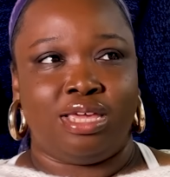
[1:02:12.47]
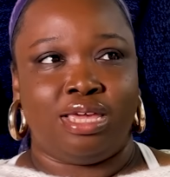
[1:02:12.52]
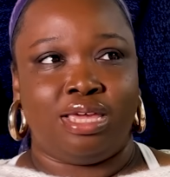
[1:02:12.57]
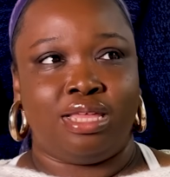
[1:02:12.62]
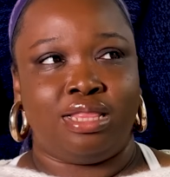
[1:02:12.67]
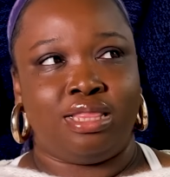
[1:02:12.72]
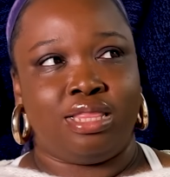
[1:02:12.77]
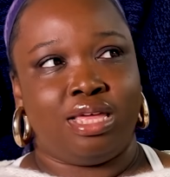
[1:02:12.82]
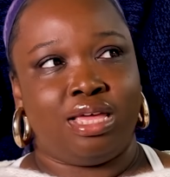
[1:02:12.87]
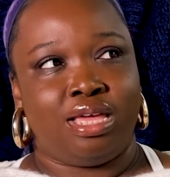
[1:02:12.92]

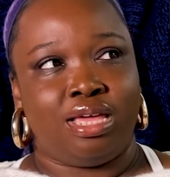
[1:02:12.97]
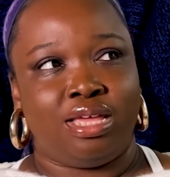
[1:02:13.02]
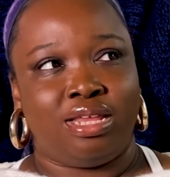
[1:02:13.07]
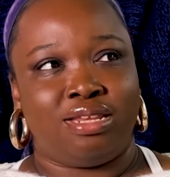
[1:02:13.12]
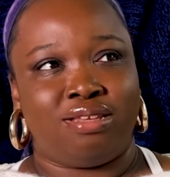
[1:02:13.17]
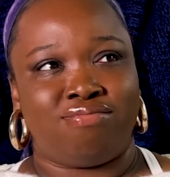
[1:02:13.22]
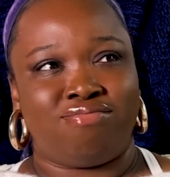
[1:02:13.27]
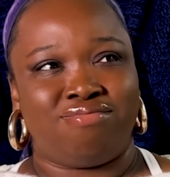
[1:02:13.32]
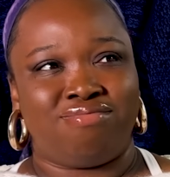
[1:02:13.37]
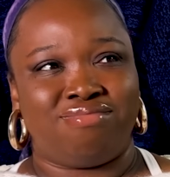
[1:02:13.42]
And
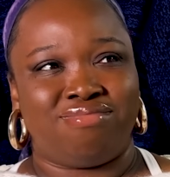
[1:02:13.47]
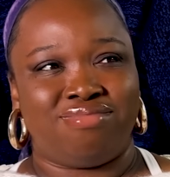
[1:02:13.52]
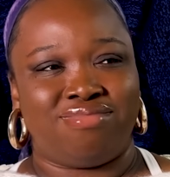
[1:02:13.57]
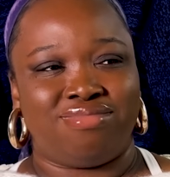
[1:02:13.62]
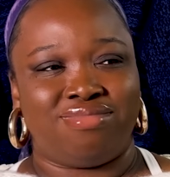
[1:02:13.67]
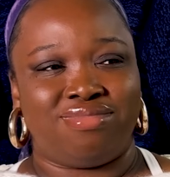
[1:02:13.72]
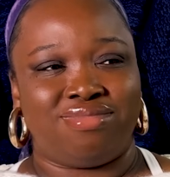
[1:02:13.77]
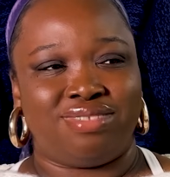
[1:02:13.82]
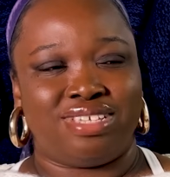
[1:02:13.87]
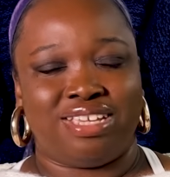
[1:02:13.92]
then
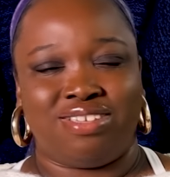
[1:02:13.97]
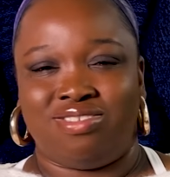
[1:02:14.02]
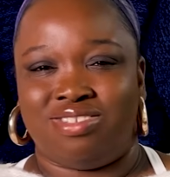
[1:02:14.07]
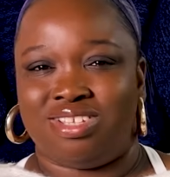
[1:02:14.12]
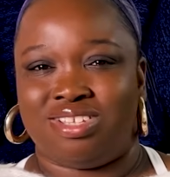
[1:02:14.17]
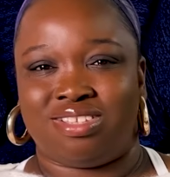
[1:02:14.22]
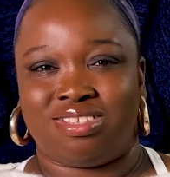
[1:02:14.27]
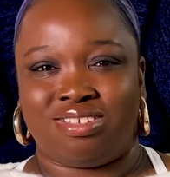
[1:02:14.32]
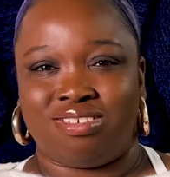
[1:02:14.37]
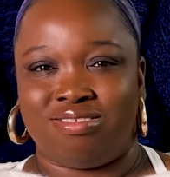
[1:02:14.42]
I
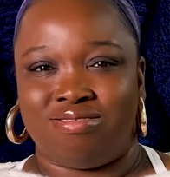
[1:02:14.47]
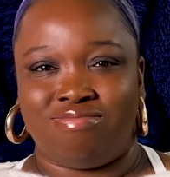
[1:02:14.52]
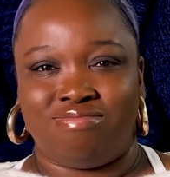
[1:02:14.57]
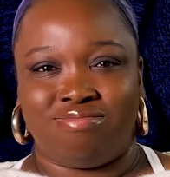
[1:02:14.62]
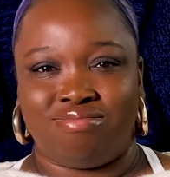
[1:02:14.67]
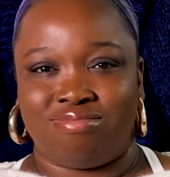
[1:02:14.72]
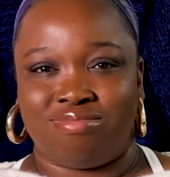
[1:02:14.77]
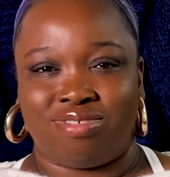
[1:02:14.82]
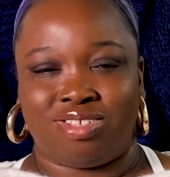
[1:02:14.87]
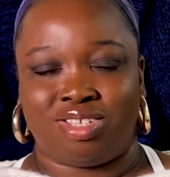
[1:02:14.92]
just
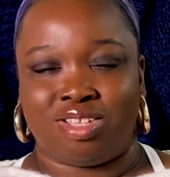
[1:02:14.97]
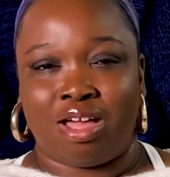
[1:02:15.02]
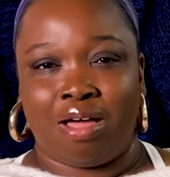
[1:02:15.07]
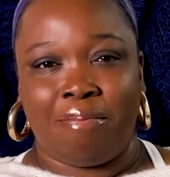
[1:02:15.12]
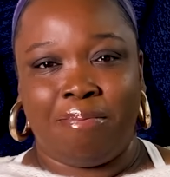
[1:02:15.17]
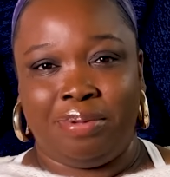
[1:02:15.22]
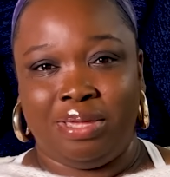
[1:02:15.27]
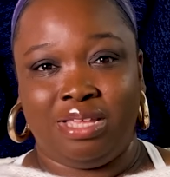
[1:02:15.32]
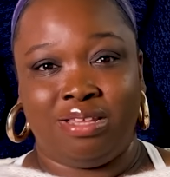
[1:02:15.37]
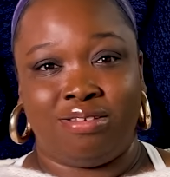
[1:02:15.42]

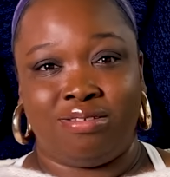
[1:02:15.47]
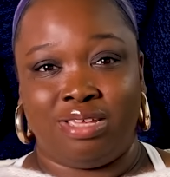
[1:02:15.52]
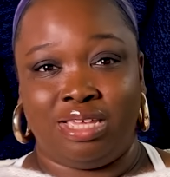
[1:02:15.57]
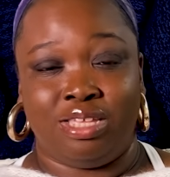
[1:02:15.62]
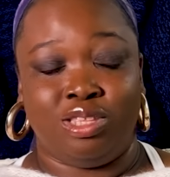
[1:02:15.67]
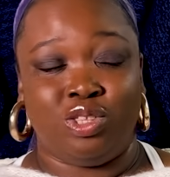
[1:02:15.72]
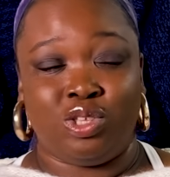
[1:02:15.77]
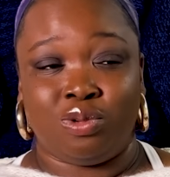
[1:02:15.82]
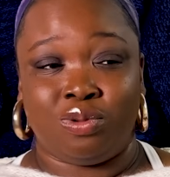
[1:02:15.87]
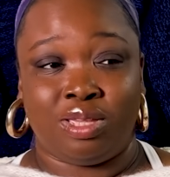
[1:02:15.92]
stopped being
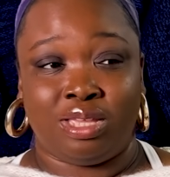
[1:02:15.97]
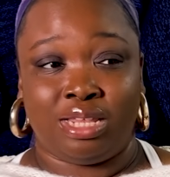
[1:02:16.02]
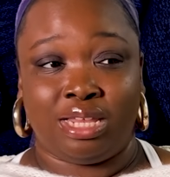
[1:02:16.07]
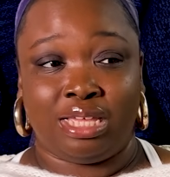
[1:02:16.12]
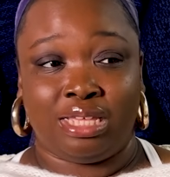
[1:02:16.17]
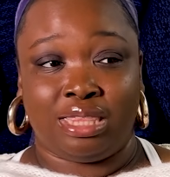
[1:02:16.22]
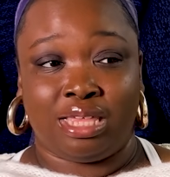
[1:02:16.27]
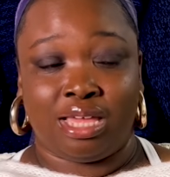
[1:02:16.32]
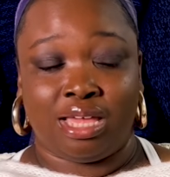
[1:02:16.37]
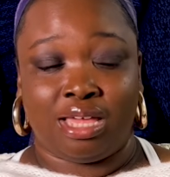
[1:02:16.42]
into it
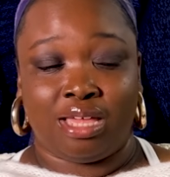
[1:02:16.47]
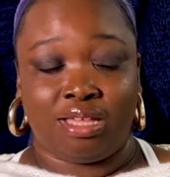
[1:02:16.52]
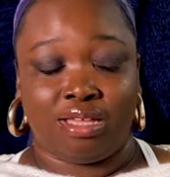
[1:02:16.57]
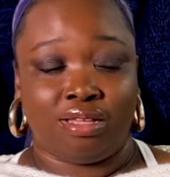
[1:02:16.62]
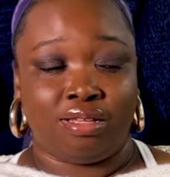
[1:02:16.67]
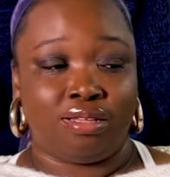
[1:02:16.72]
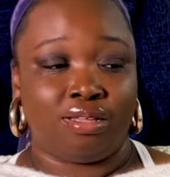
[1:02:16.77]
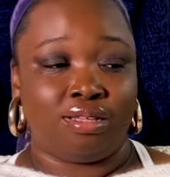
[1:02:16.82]
like that.